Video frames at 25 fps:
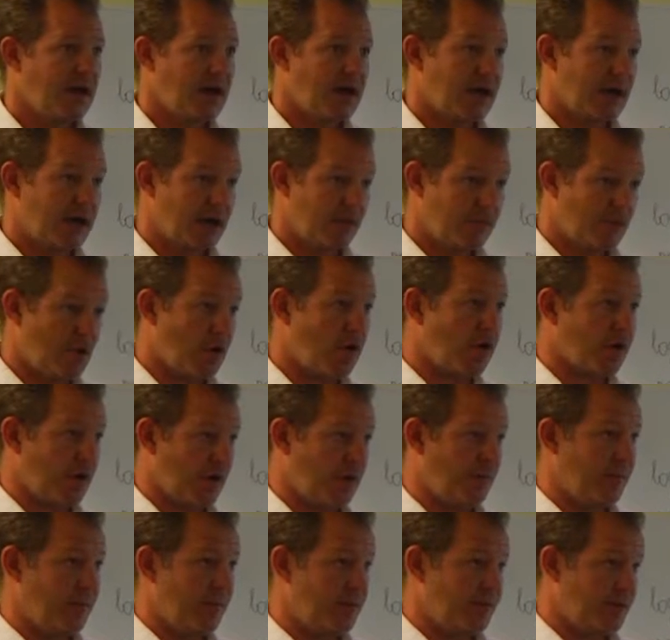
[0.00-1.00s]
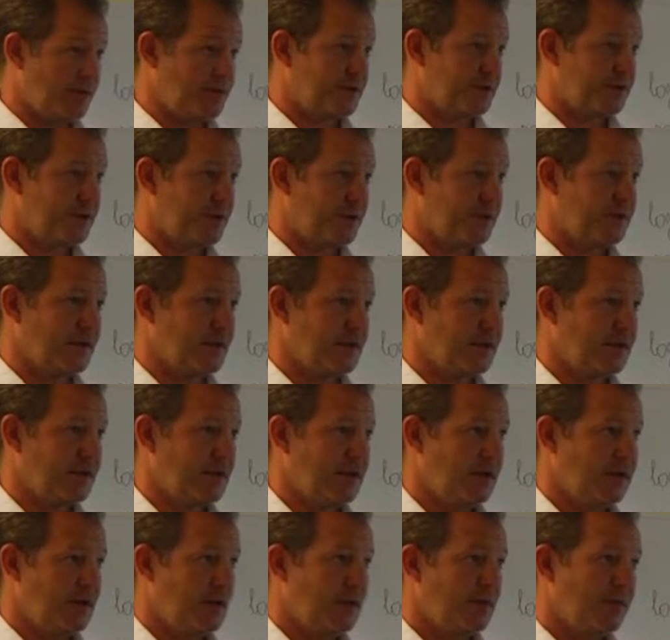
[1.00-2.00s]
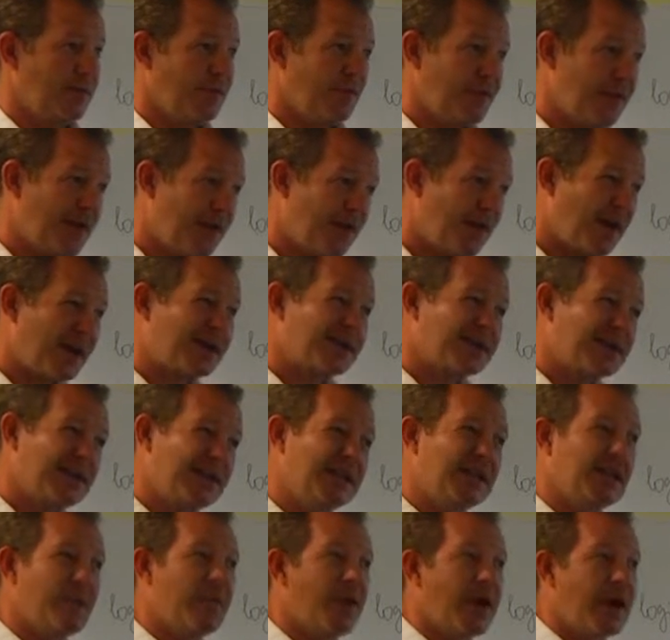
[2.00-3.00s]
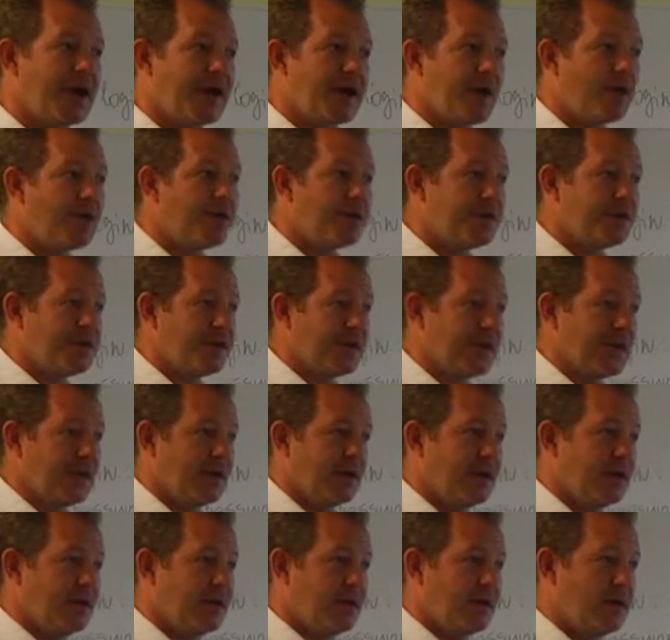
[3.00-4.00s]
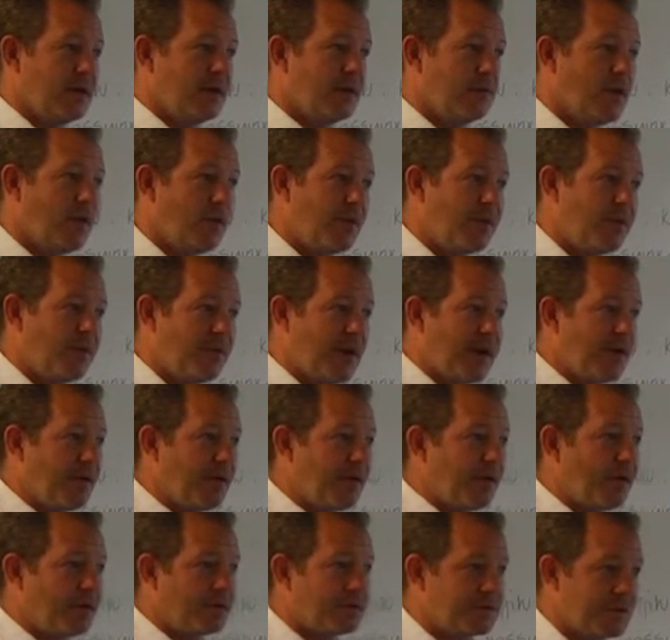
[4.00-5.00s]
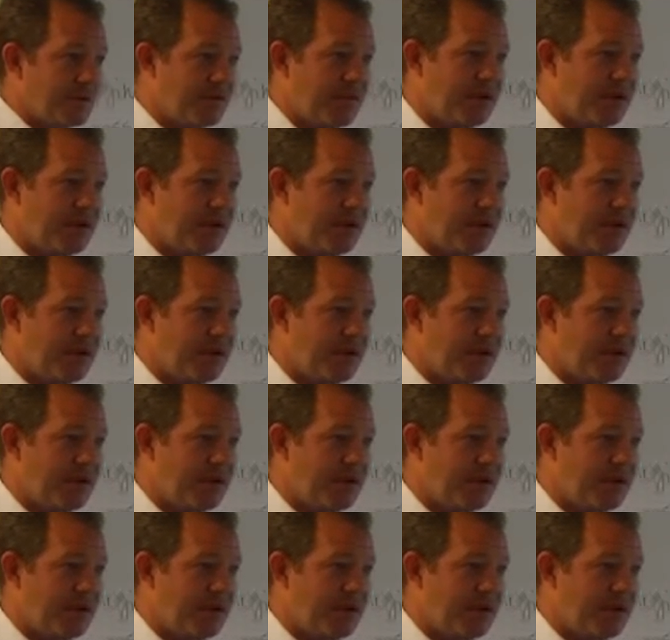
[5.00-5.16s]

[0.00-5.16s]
and I'm not going to be restricted. But they're actually in the minority. What we found amongst the